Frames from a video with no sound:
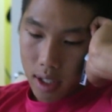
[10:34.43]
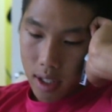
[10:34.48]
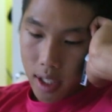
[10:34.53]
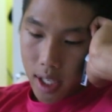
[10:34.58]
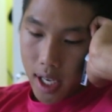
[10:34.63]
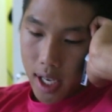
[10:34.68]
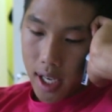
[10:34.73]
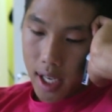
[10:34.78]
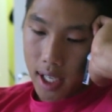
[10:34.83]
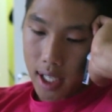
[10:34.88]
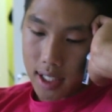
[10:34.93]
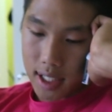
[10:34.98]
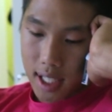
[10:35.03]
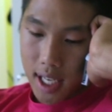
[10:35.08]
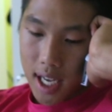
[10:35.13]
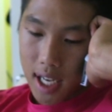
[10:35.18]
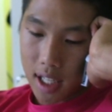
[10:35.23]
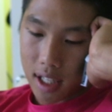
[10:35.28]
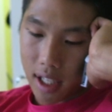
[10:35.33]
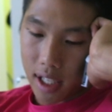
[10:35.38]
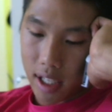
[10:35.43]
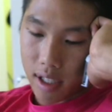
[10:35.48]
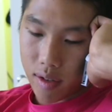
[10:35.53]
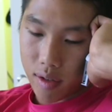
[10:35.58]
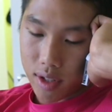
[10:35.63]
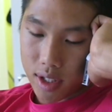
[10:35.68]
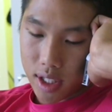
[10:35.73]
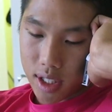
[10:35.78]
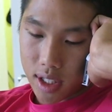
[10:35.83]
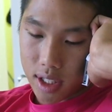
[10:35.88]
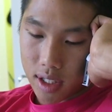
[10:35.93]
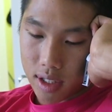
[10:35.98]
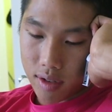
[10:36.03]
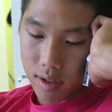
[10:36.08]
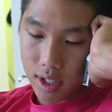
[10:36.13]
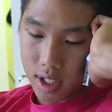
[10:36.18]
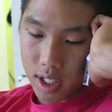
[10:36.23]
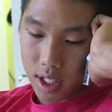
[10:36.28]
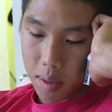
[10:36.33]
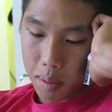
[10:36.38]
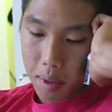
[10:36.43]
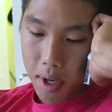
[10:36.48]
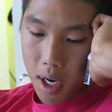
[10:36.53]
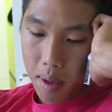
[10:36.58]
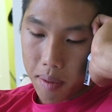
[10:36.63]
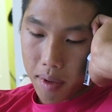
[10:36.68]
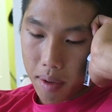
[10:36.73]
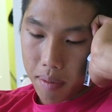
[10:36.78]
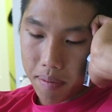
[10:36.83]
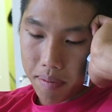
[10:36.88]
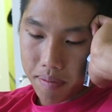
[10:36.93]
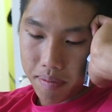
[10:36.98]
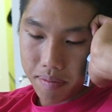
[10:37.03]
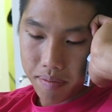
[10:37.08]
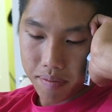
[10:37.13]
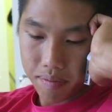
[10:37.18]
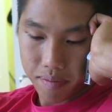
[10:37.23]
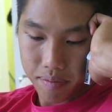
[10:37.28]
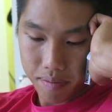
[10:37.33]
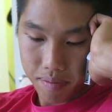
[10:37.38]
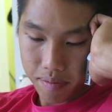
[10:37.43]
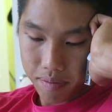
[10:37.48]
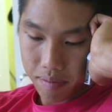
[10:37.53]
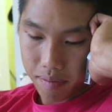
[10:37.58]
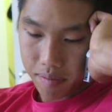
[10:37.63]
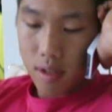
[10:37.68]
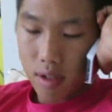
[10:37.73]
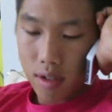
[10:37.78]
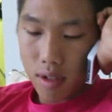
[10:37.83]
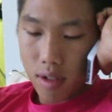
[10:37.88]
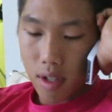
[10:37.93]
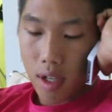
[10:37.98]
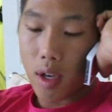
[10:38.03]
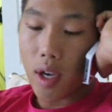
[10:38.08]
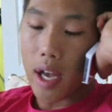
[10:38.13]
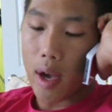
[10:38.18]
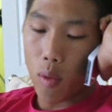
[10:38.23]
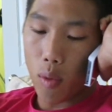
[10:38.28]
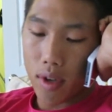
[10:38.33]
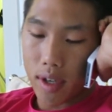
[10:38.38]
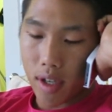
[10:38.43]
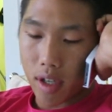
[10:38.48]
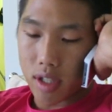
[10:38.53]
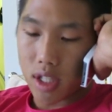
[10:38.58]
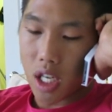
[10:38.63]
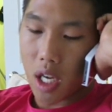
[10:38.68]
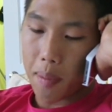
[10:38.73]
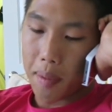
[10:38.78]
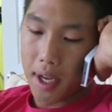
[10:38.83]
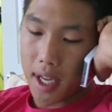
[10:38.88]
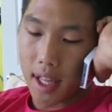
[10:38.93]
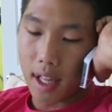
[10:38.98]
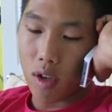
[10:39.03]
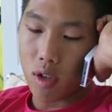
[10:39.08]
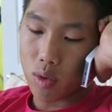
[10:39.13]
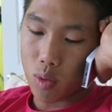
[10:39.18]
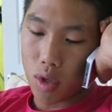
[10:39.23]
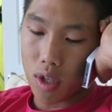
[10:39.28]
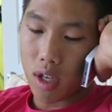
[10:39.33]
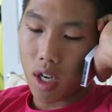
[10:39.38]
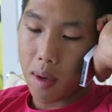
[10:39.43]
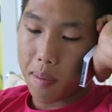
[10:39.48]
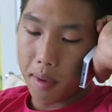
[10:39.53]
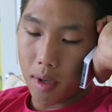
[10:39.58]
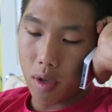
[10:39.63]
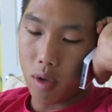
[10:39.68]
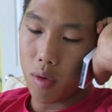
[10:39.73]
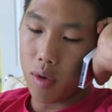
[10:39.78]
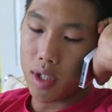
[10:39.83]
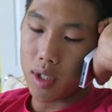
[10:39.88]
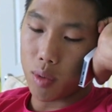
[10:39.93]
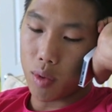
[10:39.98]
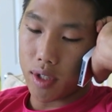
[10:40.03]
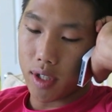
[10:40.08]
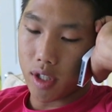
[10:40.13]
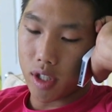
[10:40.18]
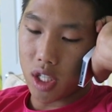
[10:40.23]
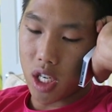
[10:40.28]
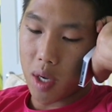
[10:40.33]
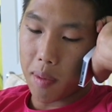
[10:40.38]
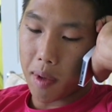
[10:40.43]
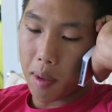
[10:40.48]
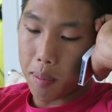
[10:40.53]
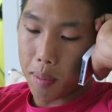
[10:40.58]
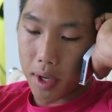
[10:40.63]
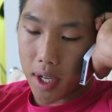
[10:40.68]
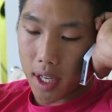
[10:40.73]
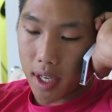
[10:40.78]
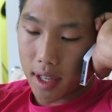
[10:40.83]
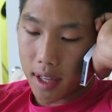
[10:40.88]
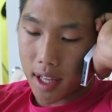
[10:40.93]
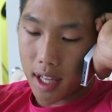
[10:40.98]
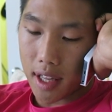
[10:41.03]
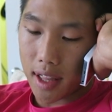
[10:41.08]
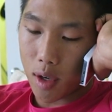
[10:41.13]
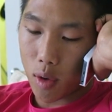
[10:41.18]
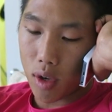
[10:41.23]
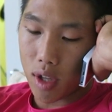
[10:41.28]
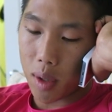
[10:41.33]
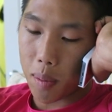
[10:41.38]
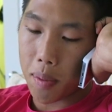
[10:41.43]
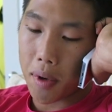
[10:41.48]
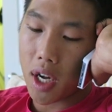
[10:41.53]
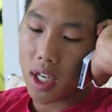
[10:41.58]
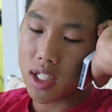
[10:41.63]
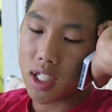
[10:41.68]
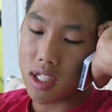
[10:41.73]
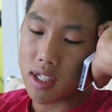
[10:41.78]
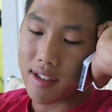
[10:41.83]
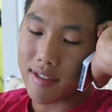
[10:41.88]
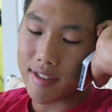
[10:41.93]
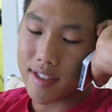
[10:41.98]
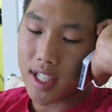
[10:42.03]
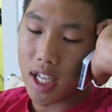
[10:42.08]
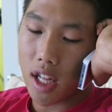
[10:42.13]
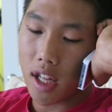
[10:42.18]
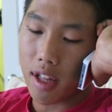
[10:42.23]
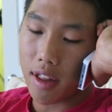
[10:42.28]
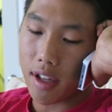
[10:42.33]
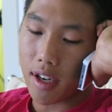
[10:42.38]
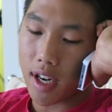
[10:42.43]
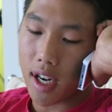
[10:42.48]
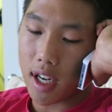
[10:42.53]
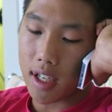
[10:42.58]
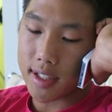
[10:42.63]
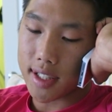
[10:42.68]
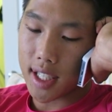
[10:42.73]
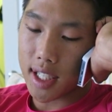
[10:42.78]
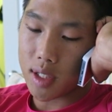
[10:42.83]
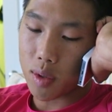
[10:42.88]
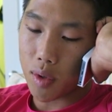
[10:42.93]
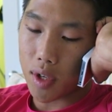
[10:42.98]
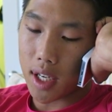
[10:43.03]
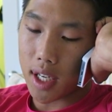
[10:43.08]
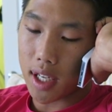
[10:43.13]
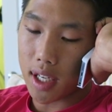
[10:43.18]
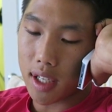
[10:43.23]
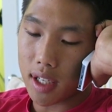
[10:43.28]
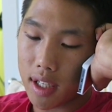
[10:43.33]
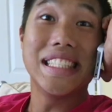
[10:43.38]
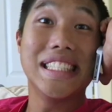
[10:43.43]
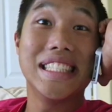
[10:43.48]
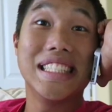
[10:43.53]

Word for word: Yeah, exactly. Which is which is the problem. Yeah, window shopping. Yeah, there was one couple who was window shopping, but th they were in the process of selling their house. That's why.